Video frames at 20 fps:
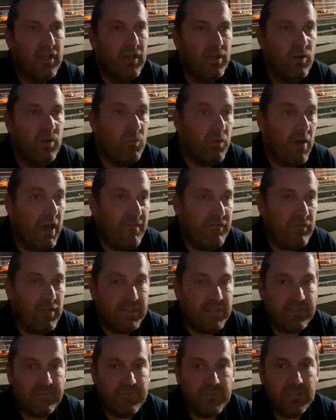whatever
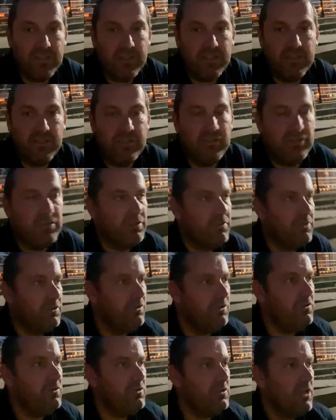activity you
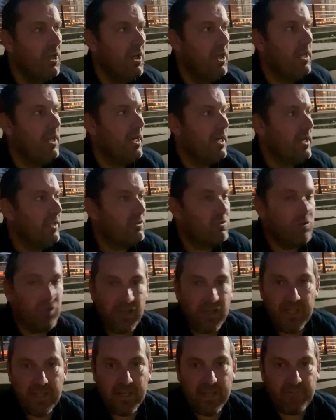choose. It's
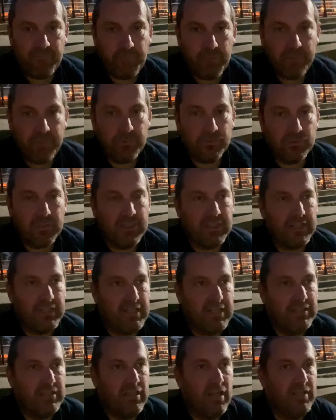great if people can
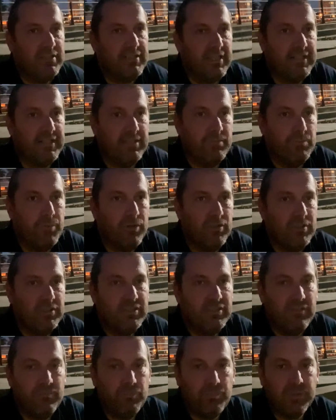attend in
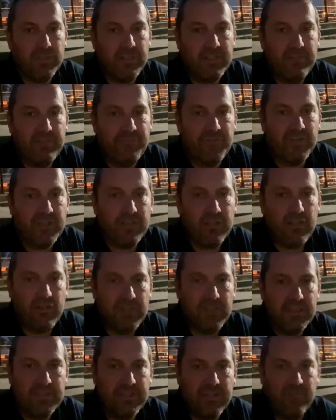person, but if they can only
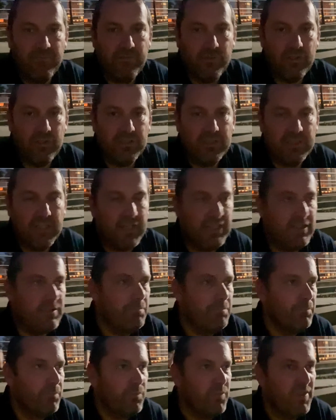attend virtually,
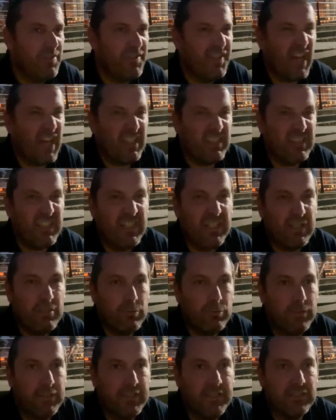that's
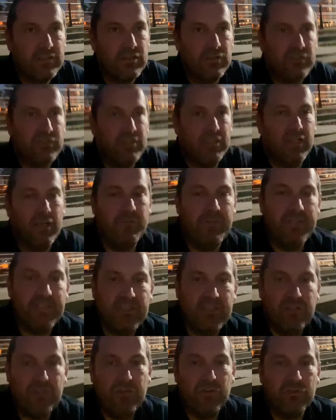equally as good. You know, it's
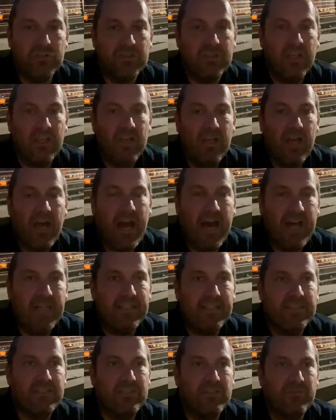just
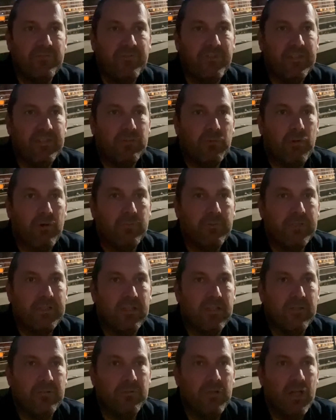adding something to what we
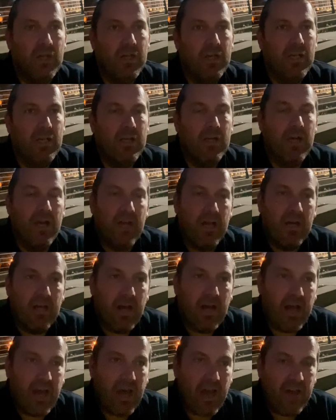do,
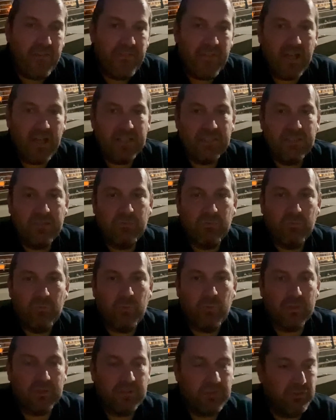and that's
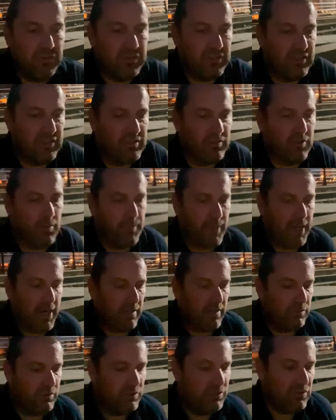what Tuesdays are
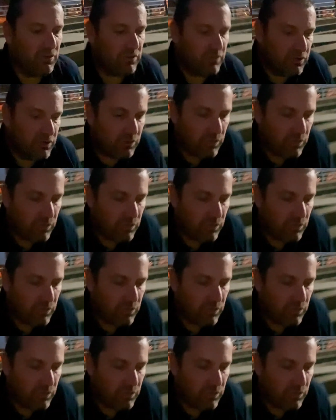about. Just